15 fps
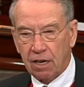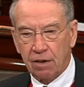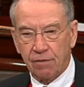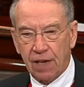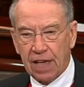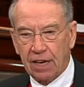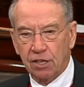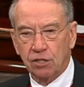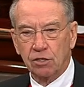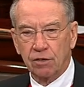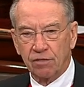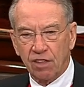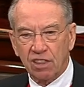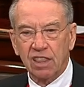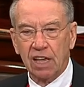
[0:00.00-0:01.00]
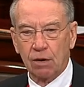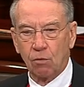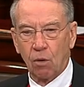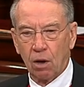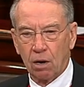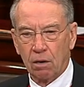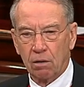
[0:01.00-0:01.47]
advantage of the thin
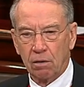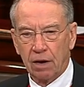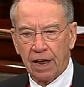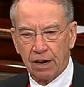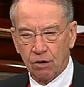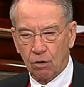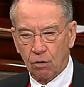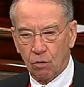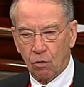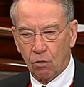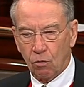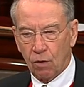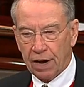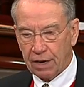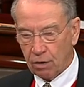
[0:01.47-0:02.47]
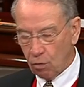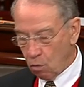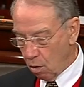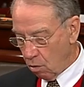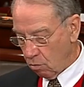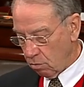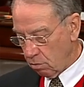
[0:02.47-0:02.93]
one, end of Reagan
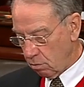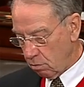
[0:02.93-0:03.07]
quote.